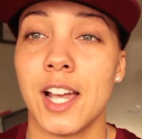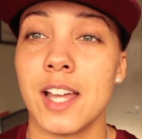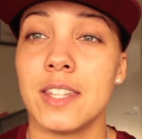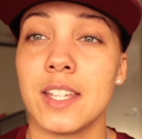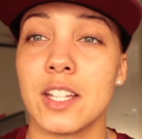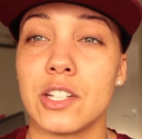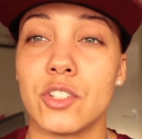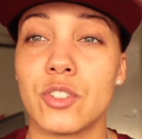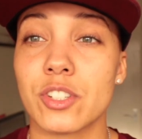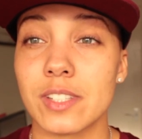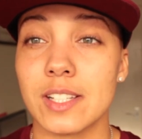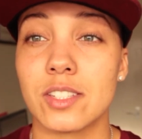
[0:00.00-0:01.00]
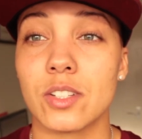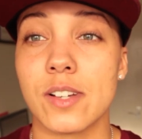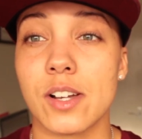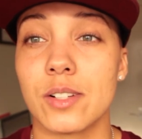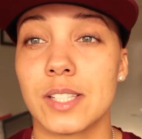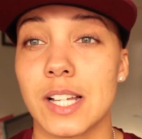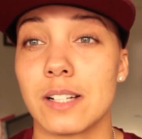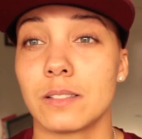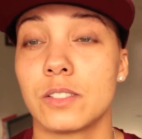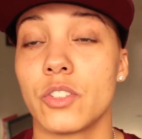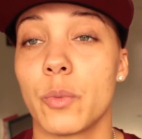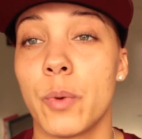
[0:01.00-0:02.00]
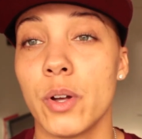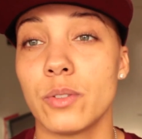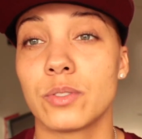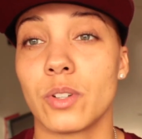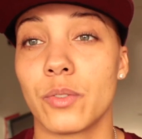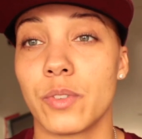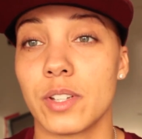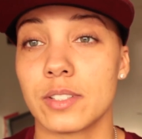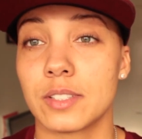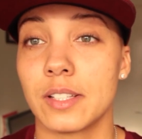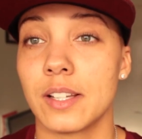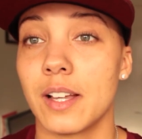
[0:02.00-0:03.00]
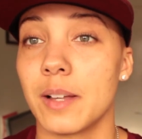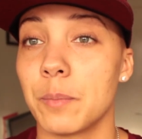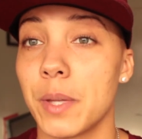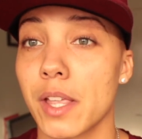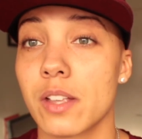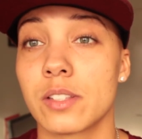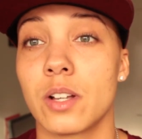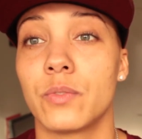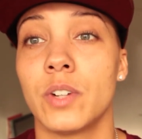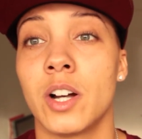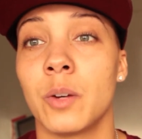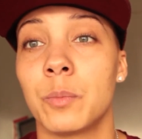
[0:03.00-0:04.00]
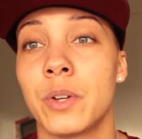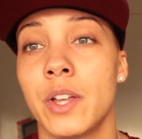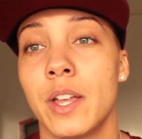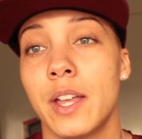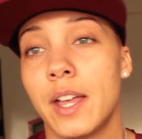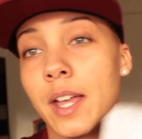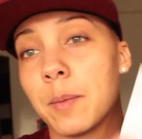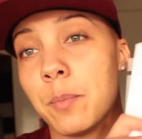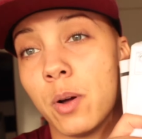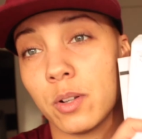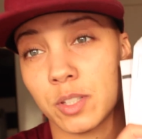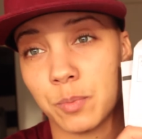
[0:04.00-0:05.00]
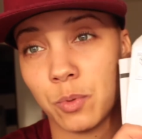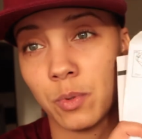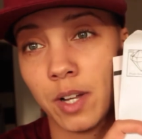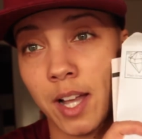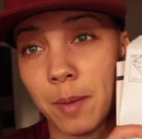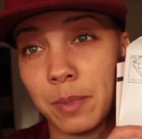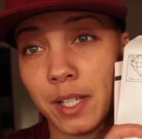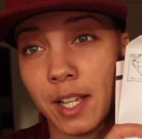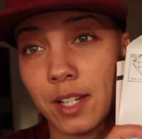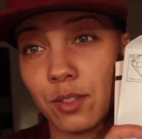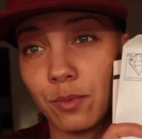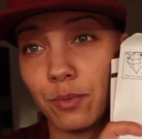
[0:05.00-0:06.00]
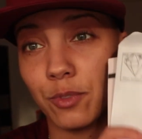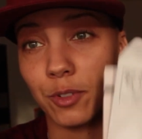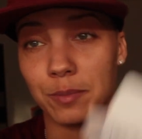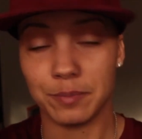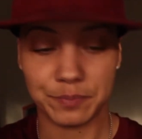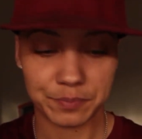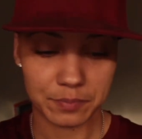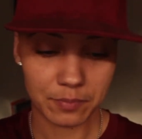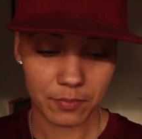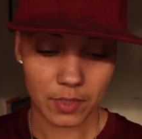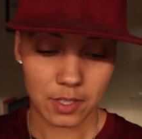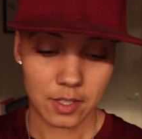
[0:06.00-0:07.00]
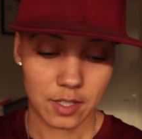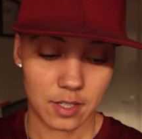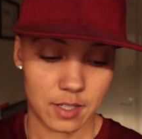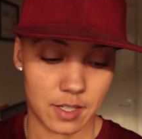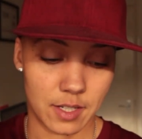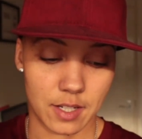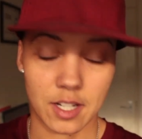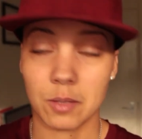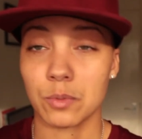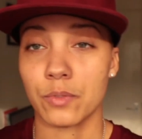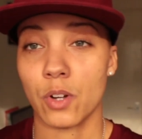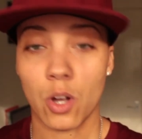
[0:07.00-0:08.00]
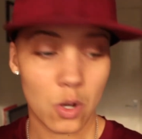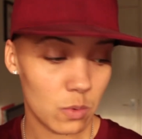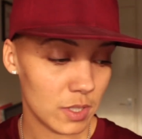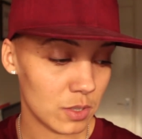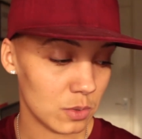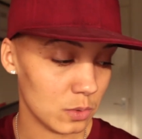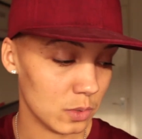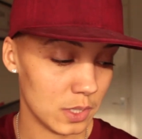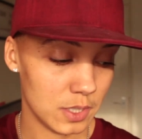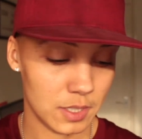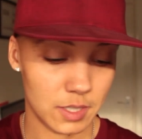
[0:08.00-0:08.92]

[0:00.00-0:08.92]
And then you just need to go down to the post office and pick yourself up a passport application form. And it comes with a whole little